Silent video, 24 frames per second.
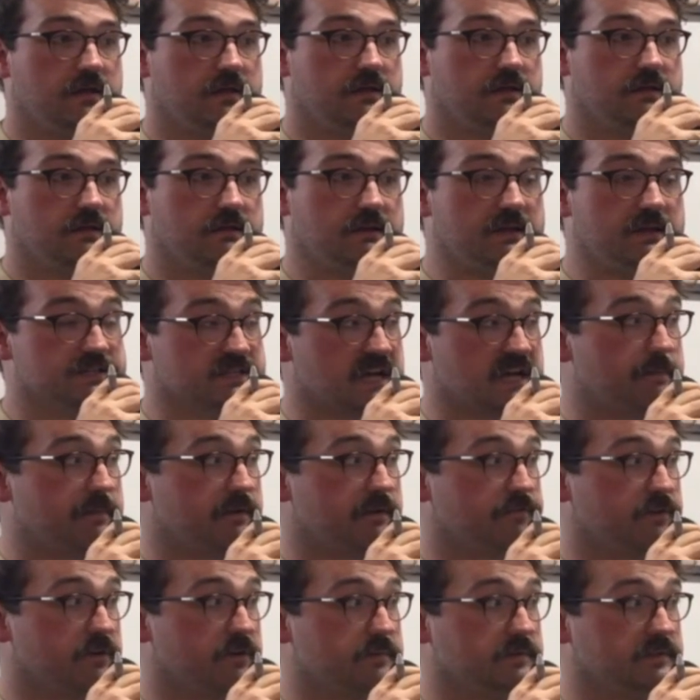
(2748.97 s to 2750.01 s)
he's coming
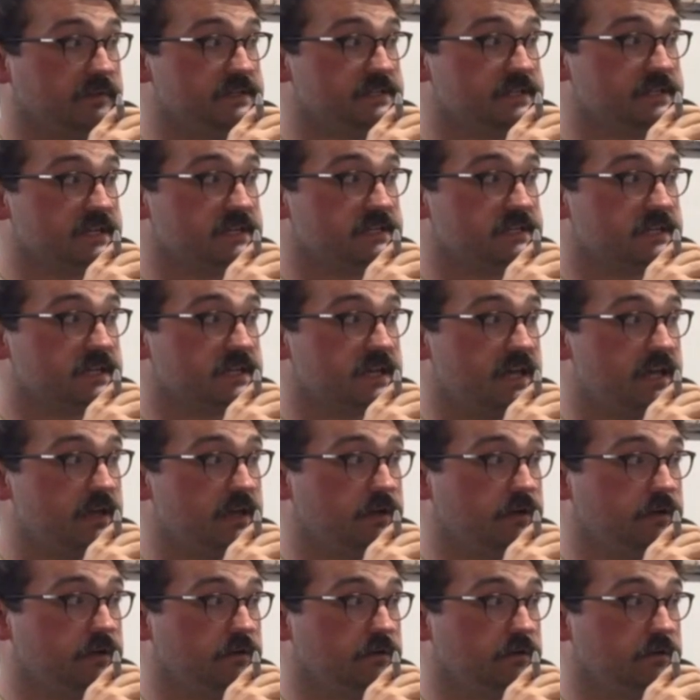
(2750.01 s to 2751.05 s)
from a Lazinski,
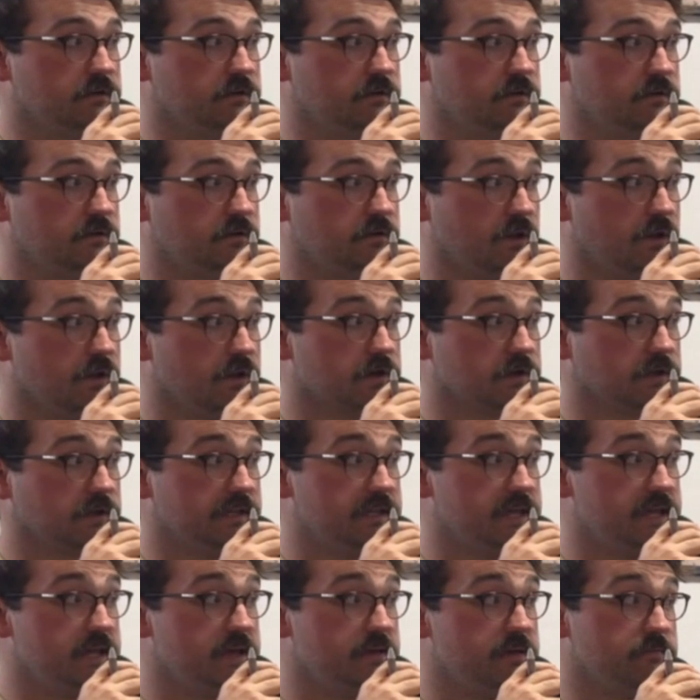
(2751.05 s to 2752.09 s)
Clark
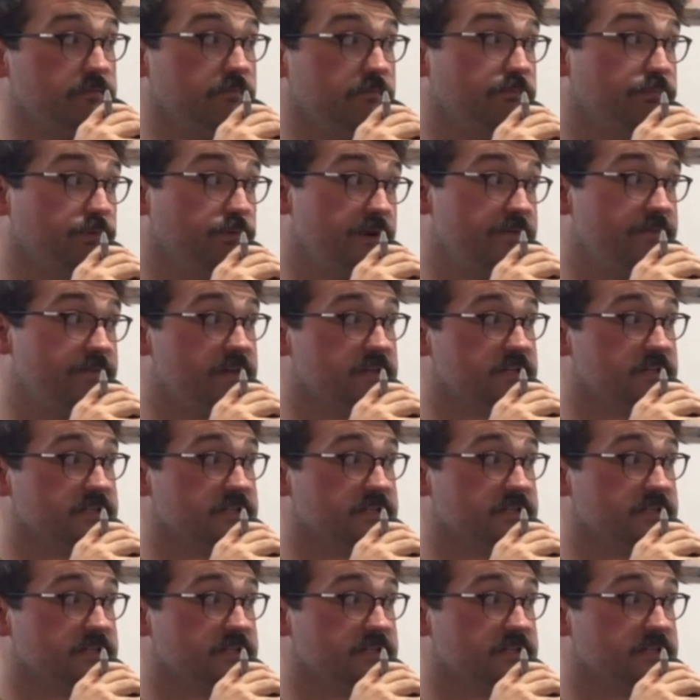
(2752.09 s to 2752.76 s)
Lee previous